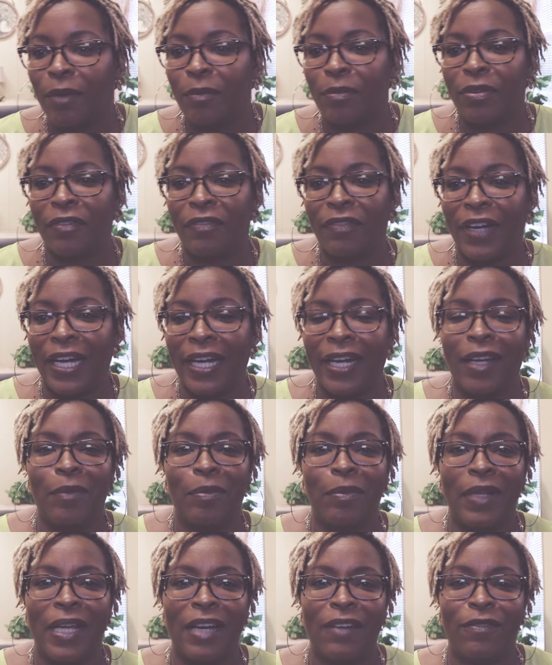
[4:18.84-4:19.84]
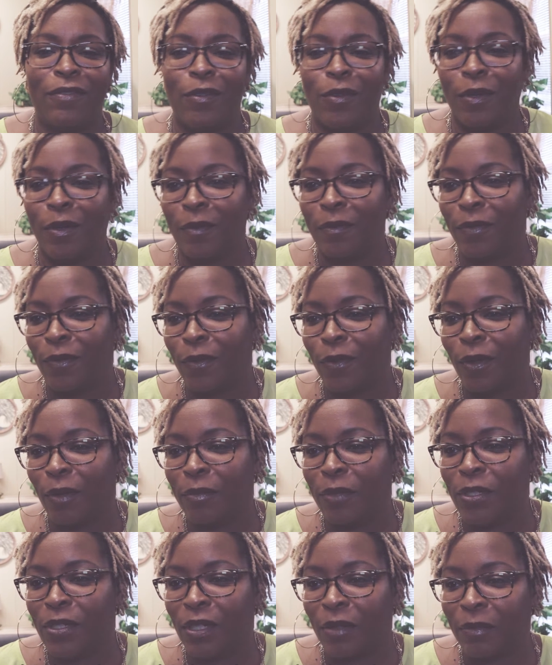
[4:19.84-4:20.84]
providing a platform
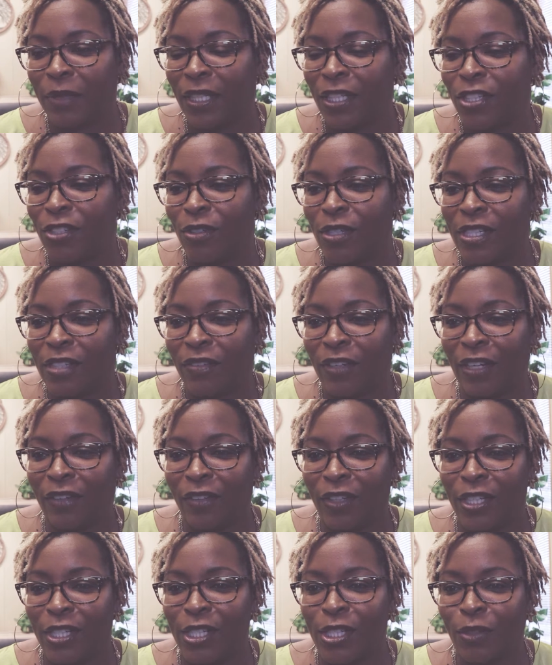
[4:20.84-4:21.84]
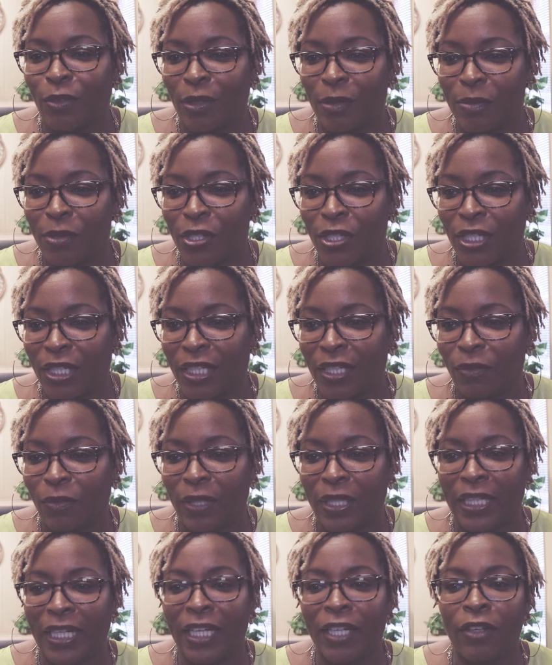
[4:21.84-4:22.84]
for music ministries of every description
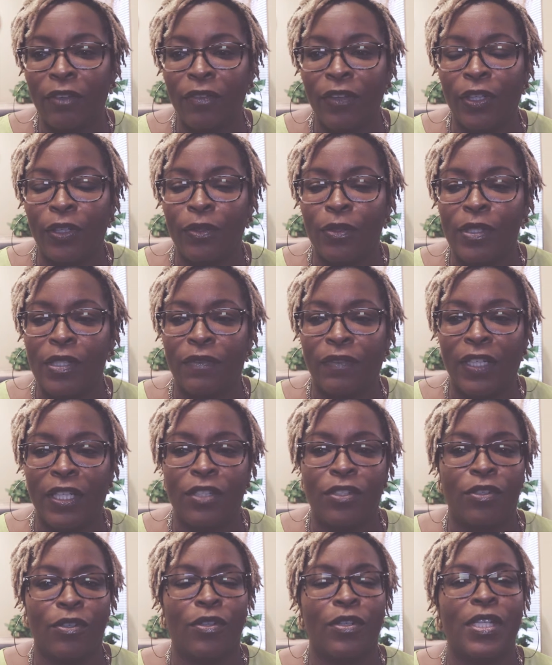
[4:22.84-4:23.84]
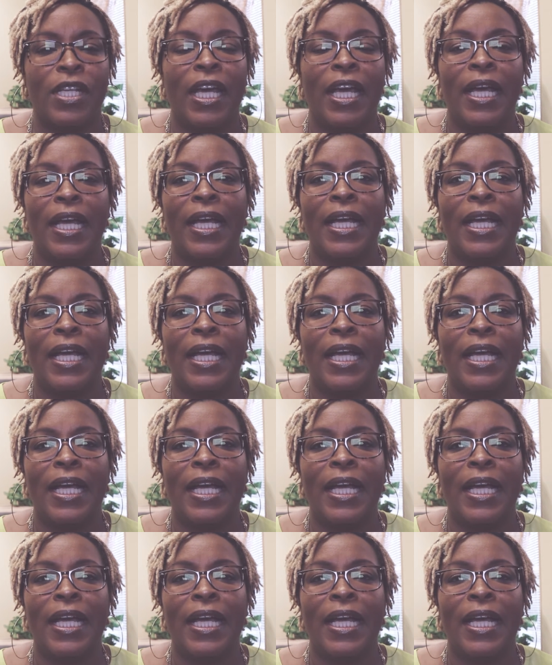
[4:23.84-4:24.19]
with interviews, features,